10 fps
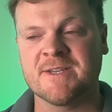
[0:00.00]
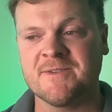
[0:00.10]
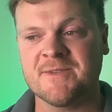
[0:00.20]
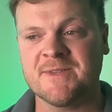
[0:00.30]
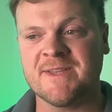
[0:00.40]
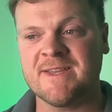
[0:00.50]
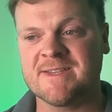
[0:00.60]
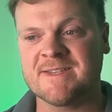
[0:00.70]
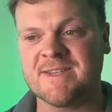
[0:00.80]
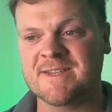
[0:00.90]
So
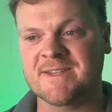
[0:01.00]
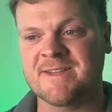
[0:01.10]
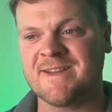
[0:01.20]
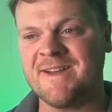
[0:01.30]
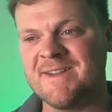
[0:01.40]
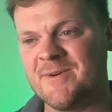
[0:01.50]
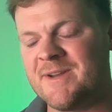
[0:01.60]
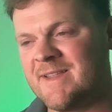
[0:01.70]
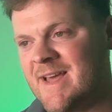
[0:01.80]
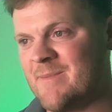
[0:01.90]
it's kind of
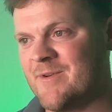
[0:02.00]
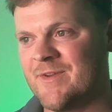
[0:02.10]
one of them.